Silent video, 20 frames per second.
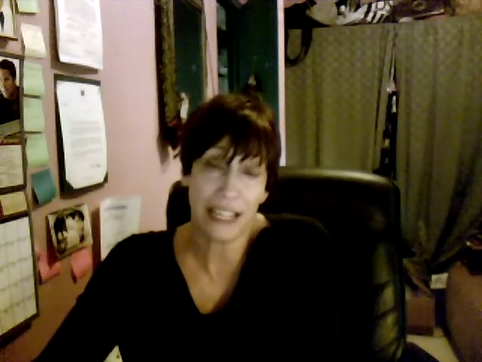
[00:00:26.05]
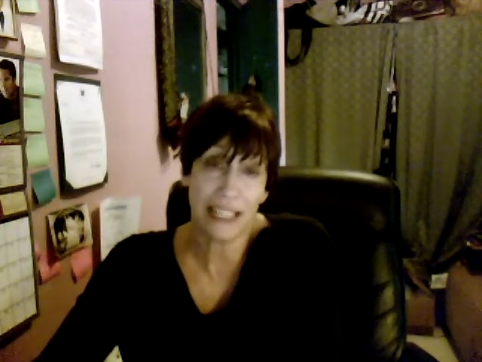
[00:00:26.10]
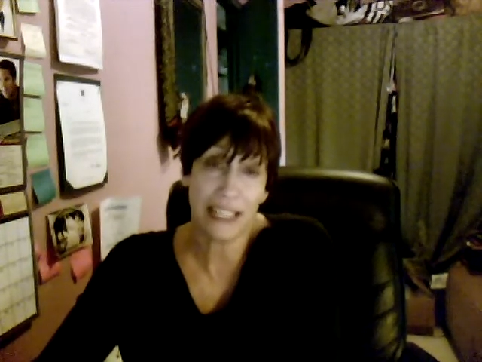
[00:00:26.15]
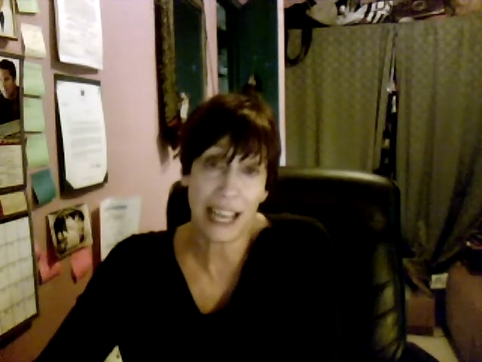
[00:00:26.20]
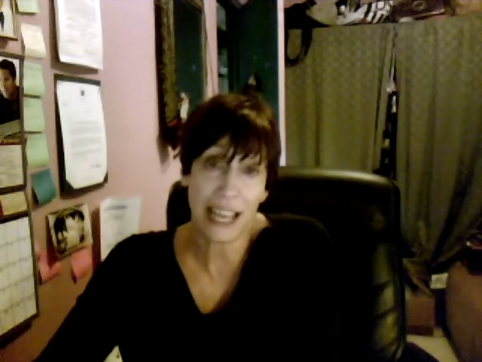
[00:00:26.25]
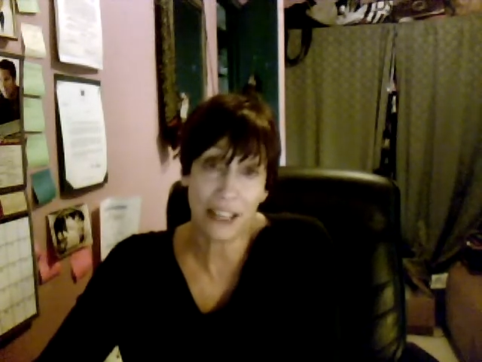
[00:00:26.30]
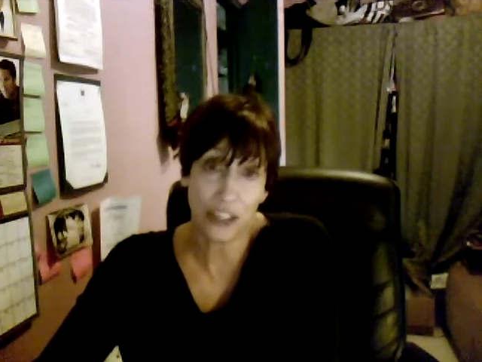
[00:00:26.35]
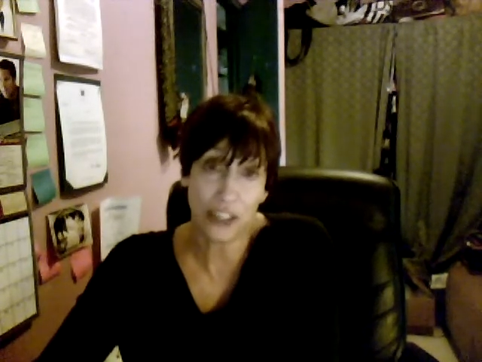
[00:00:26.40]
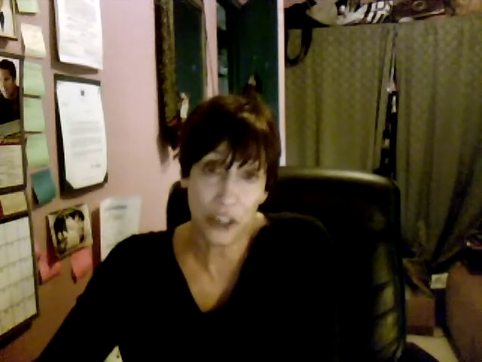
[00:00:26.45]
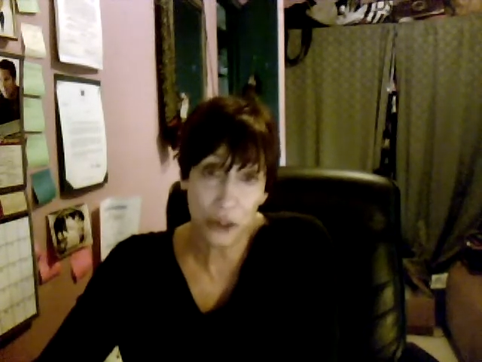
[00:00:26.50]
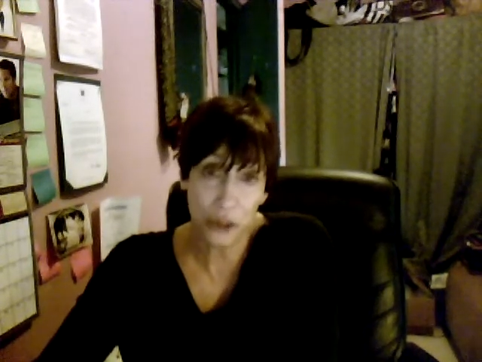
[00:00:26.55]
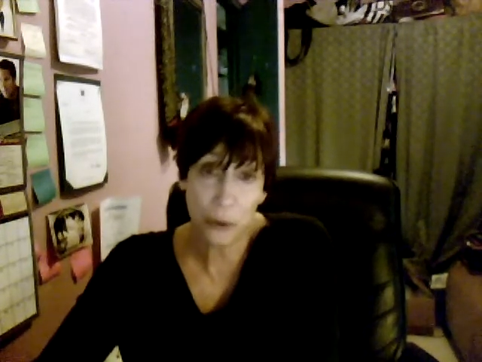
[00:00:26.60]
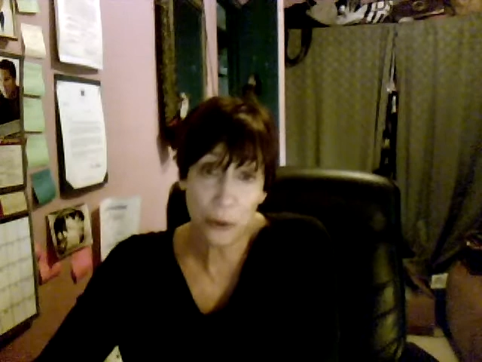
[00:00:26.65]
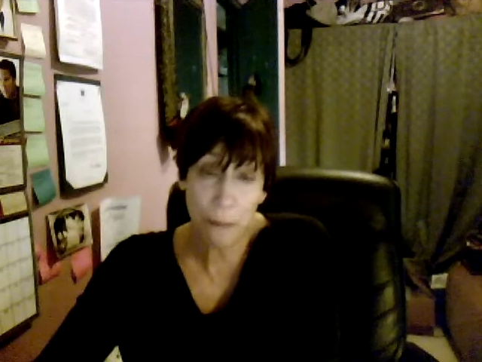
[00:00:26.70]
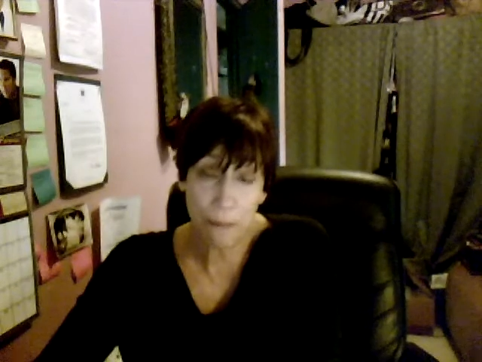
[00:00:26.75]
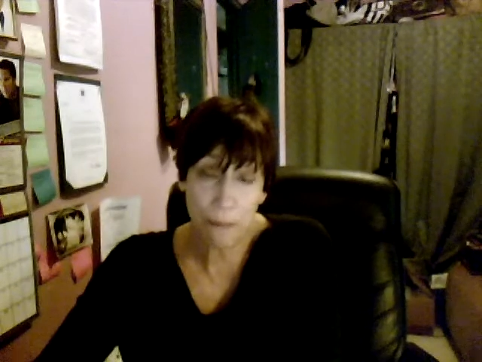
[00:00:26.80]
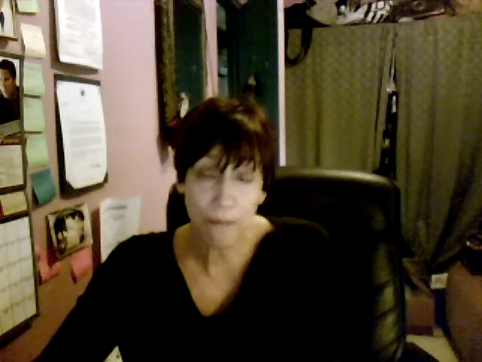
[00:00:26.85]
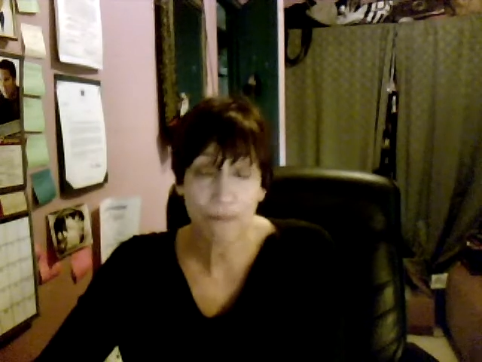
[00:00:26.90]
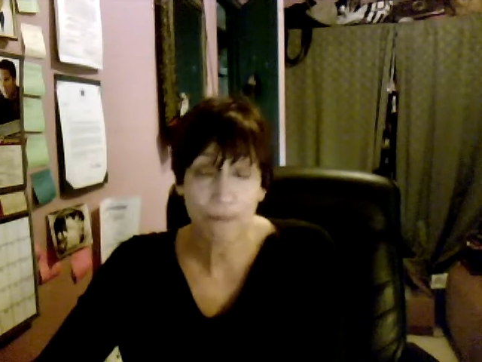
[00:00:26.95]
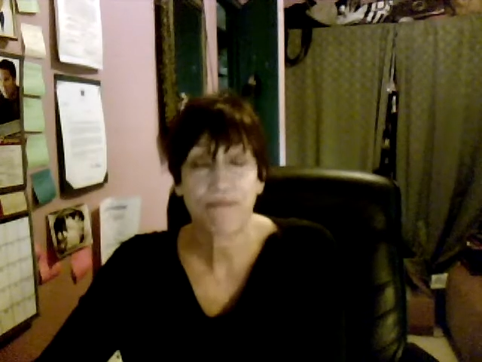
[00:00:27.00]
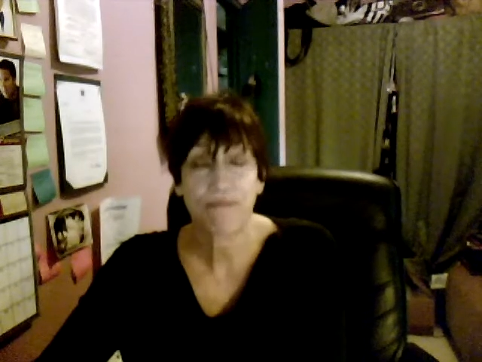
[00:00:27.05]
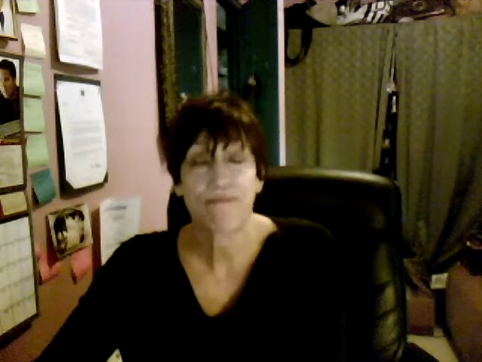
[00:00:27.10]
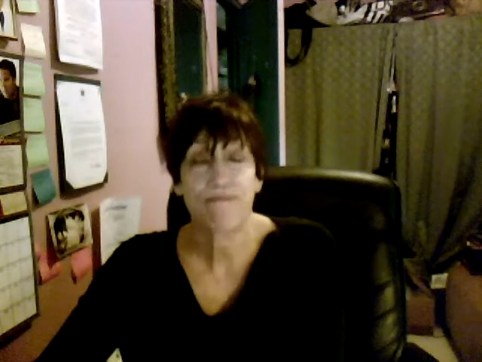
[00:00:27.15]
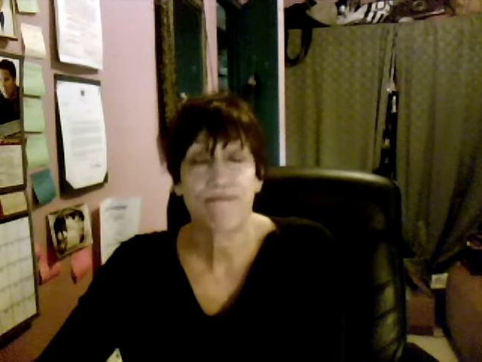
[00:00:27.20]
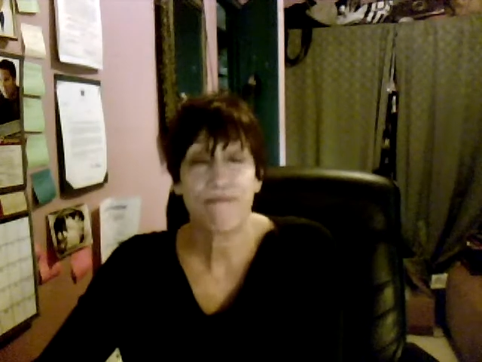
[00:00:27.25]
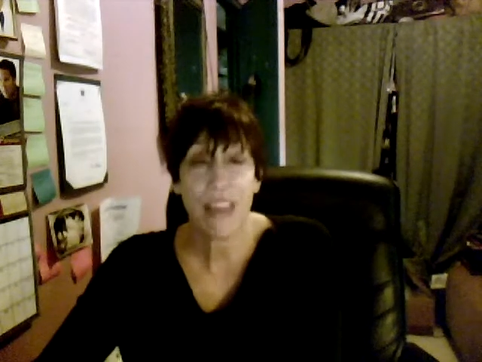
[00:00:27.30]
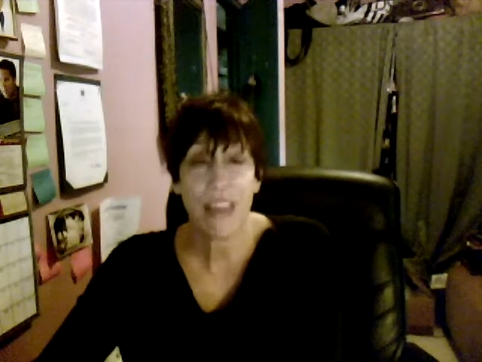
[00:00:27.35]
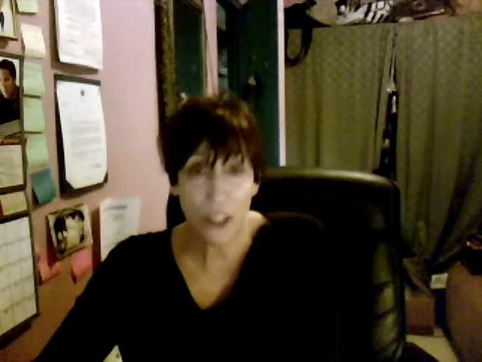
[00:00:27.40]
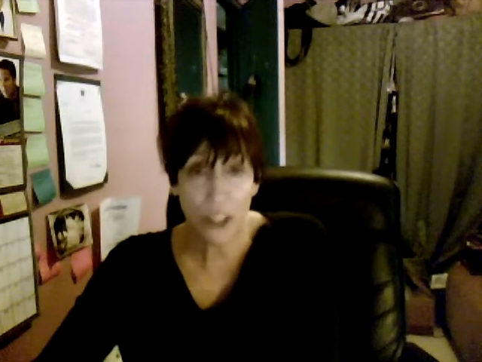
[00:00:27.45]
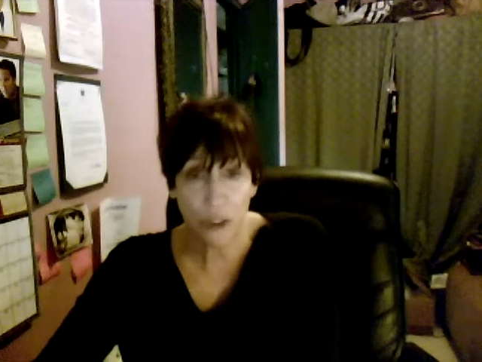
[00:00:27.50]
I sent you.
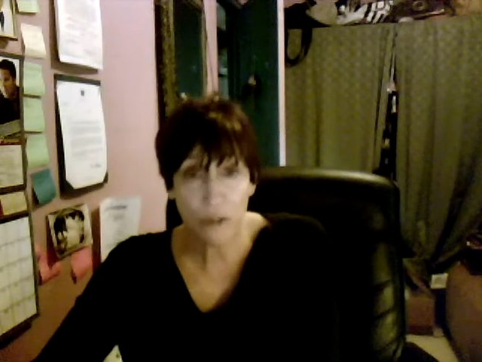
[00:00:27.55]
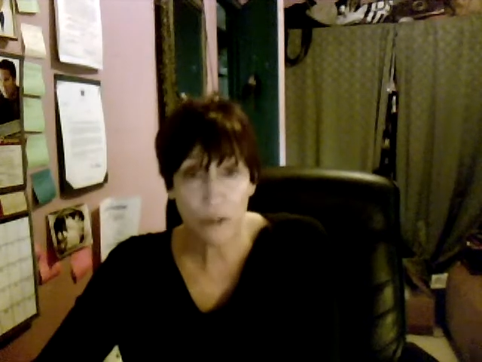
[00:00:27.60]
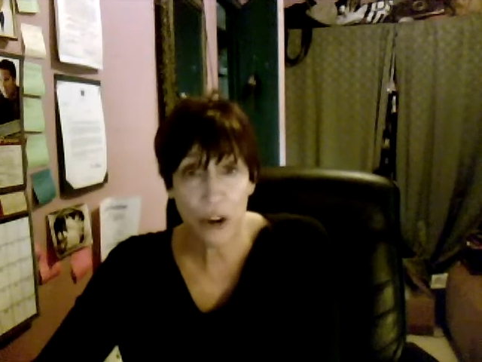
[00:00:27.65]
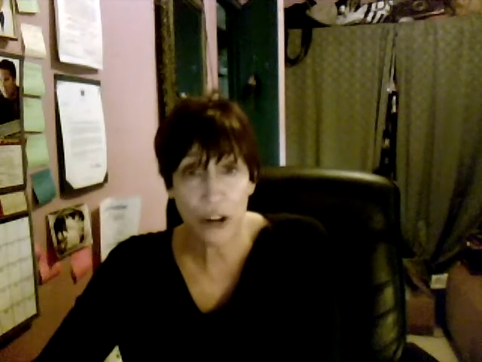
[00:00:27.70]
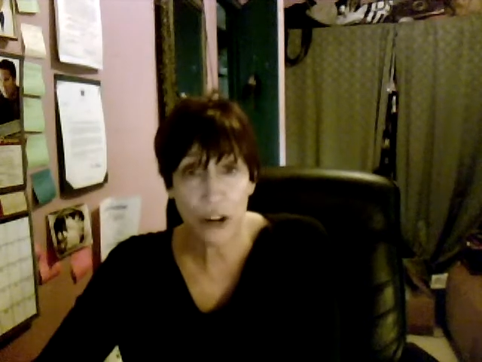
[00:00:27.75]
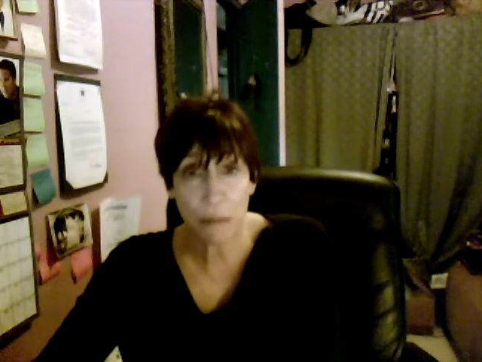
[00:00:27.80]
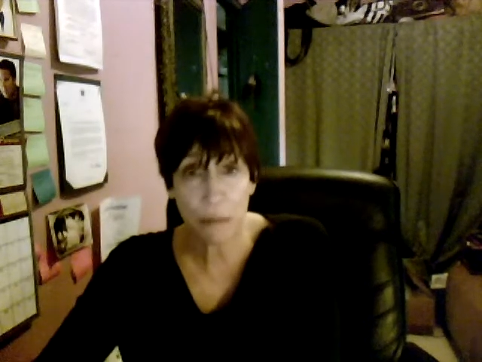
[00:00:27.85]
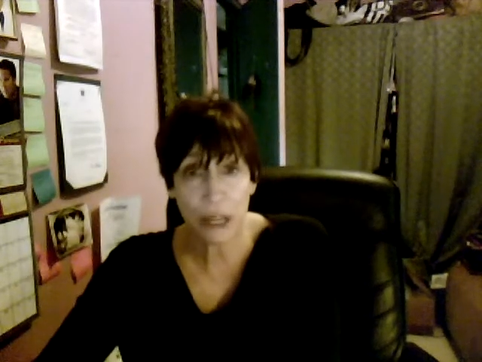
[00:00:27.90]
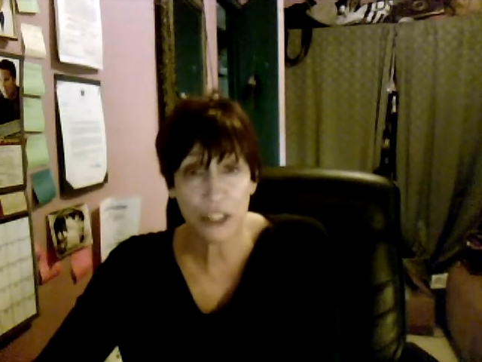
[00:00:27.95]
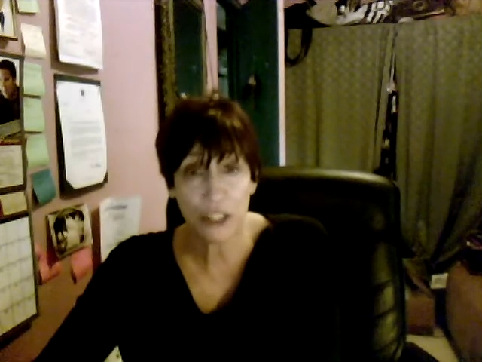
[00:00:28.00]
Thank you very